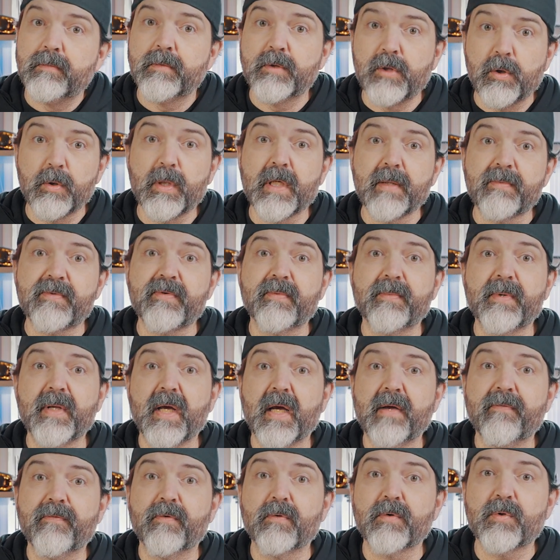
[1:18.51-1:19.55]
Two clips from the
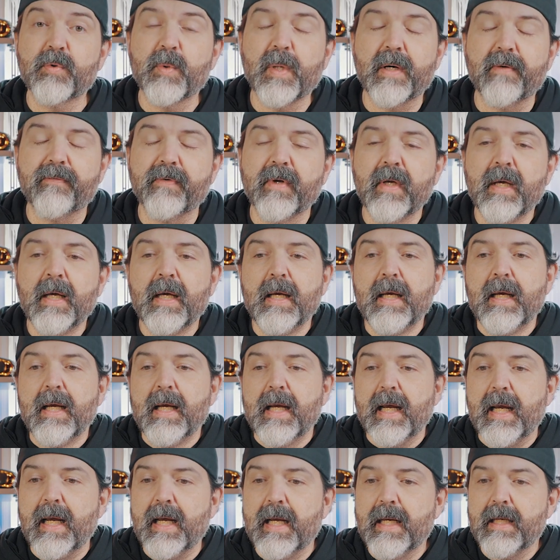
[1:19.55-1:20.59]
iPhone twelve.
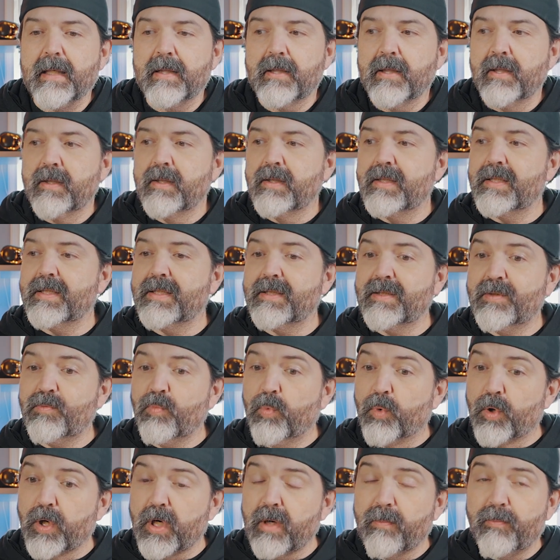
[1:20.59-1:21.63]
And
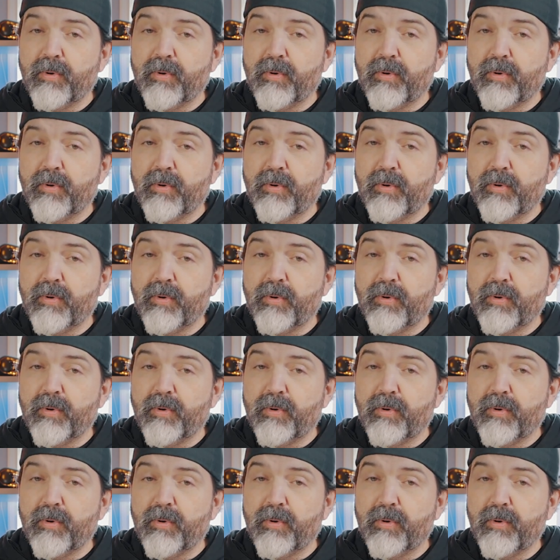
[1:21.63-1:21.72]
we're gonna